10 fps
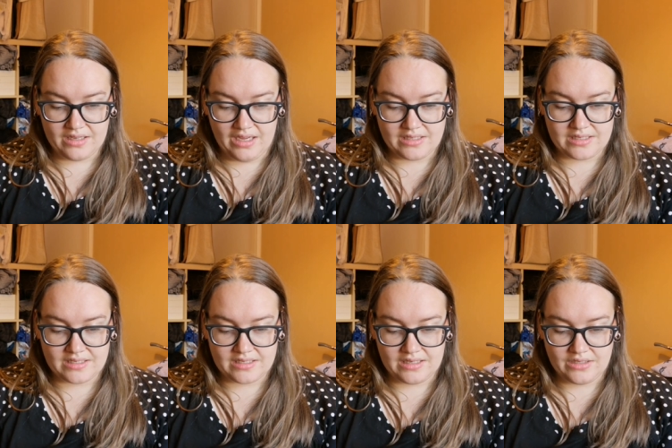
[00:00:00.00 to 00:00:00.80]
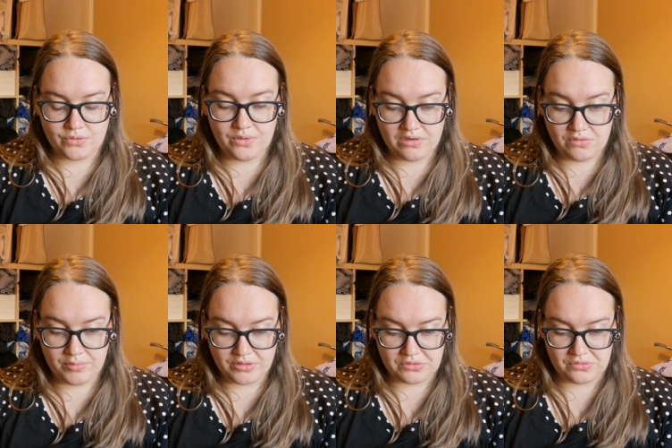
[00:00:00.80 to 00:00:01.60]
It's a twill
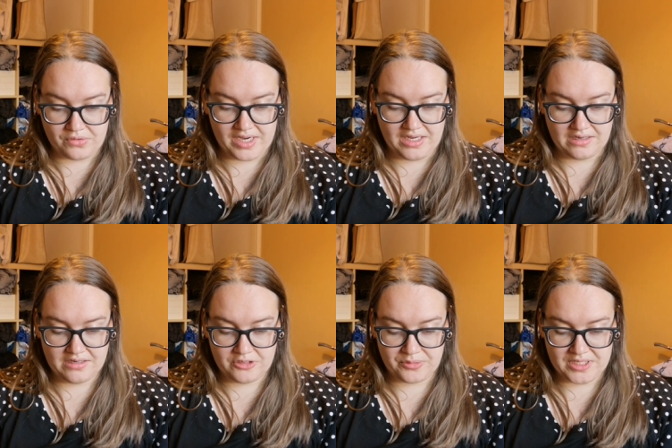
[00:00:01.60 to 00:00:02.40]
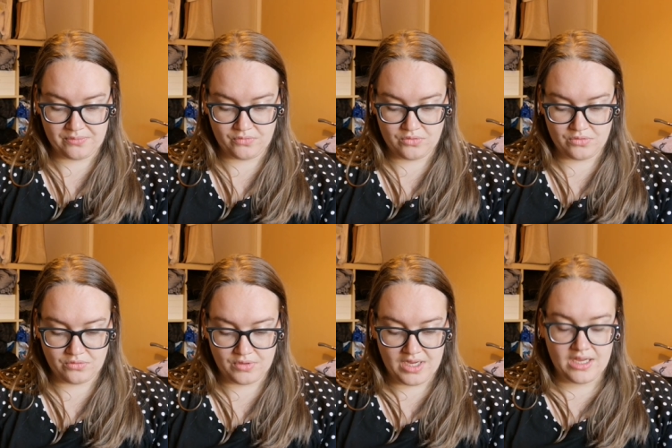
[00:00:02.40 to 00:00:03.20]
bottle green, 100%
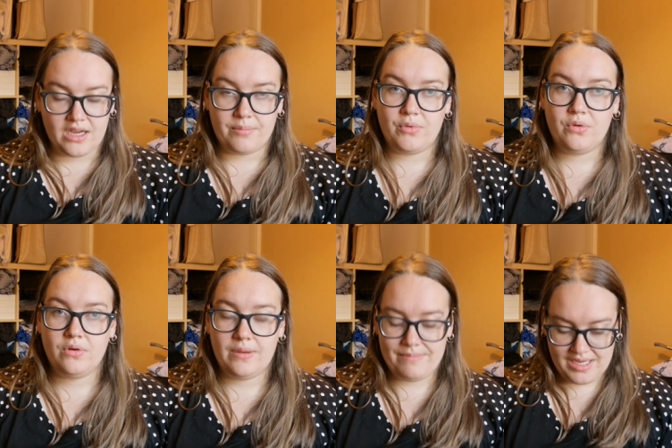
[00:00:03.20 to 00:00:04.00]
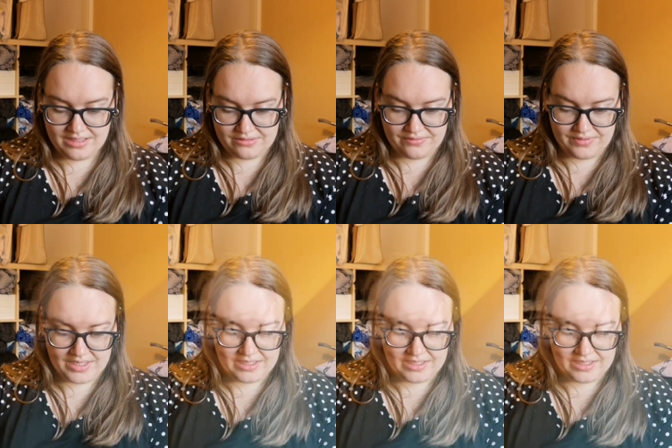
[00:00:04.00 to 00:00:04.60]
wool. I bought a metre of